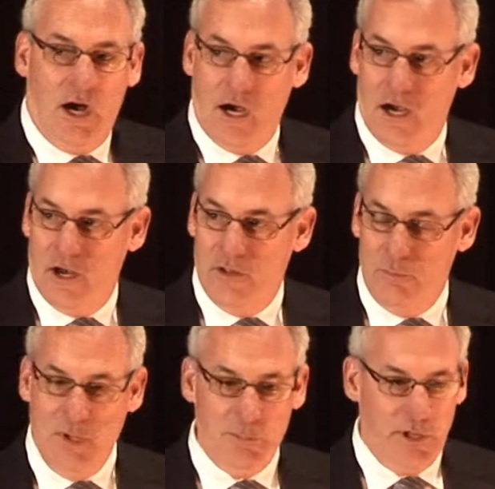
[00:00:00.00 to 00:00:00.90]
Uh,
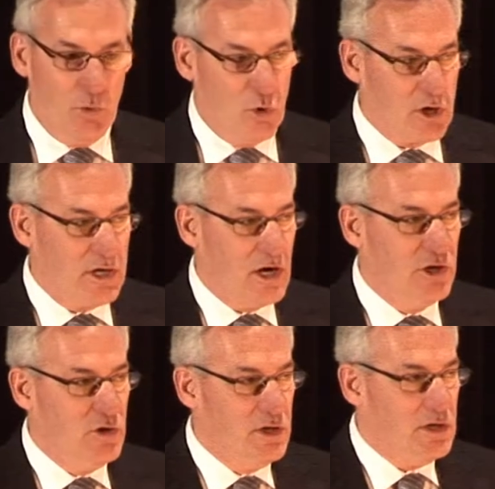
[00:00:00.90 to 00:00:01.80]
the people that work in
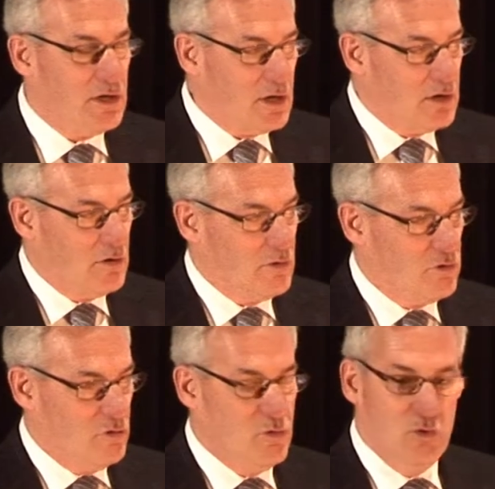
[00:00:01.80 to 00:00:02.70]
our unit
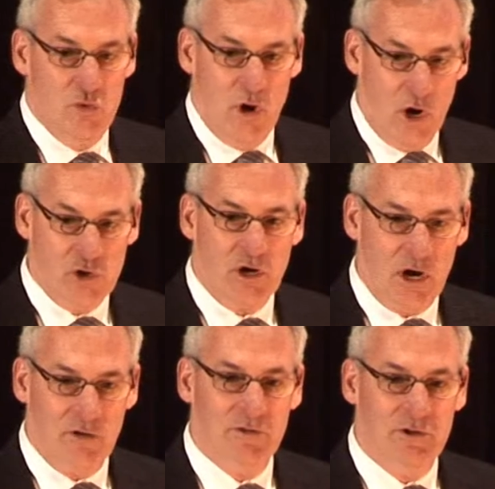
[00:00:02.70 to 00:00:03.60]
do
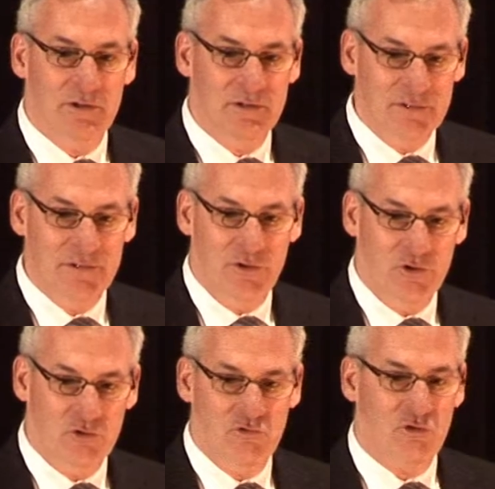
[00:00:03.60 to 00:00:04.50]
undercover
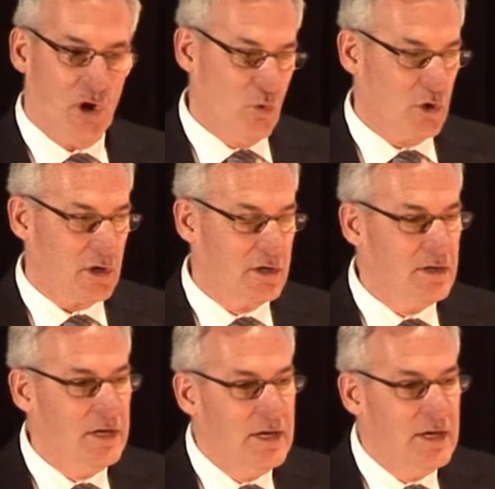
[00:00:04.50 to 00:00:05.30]
drug work.